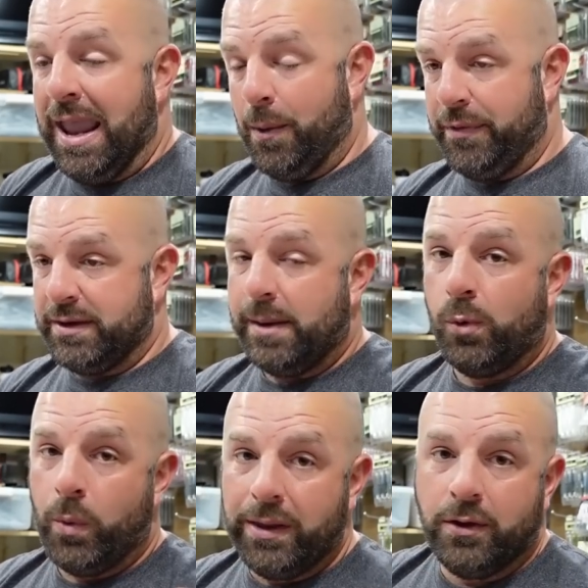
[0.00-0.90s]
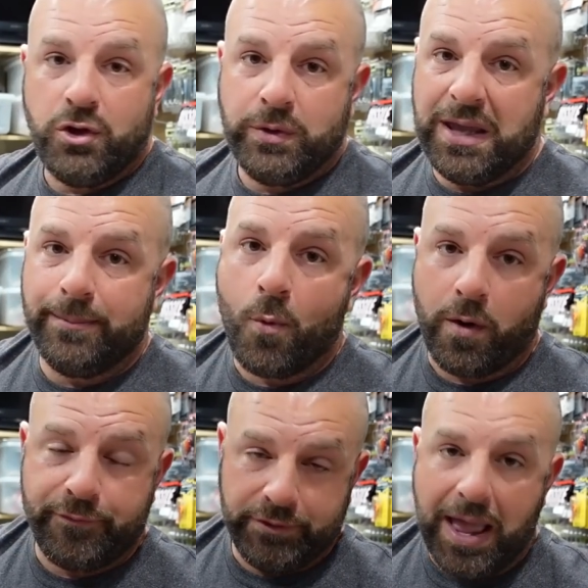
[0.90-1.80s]
And with a double willow, you get
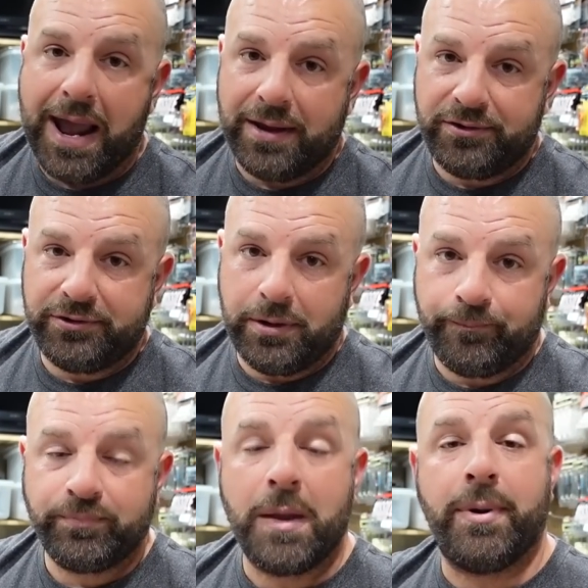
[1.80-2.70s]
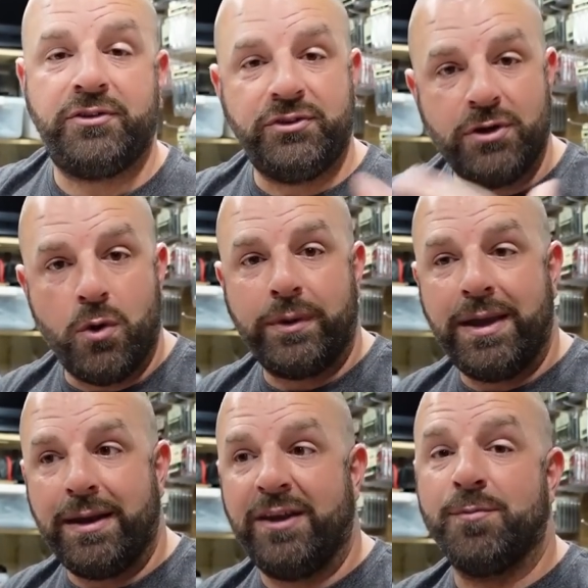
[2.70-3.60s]
more flash, but you don't
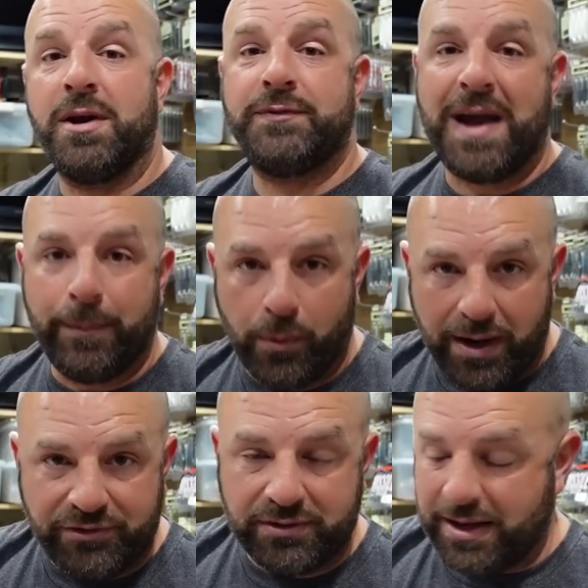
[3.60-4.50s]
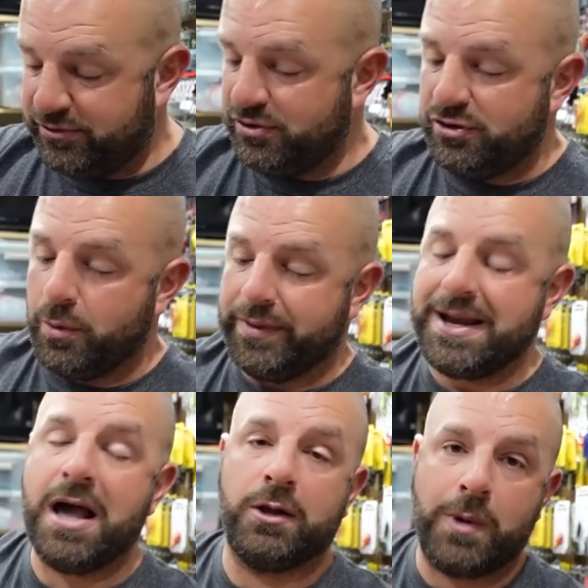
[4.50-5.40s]
get as much vibration as you do with a
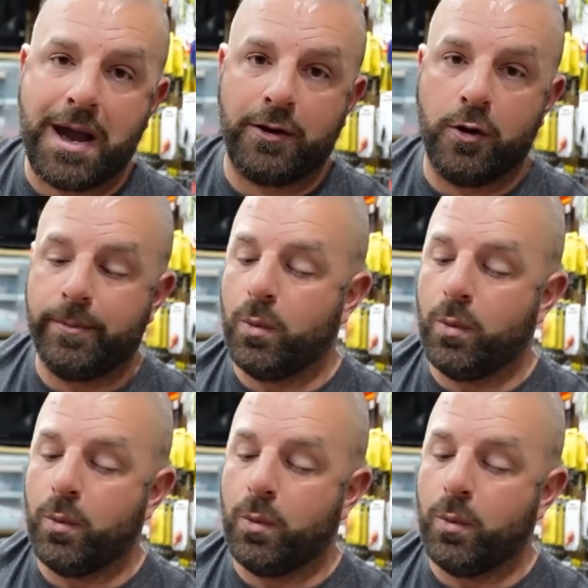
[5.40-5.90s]
Colorado.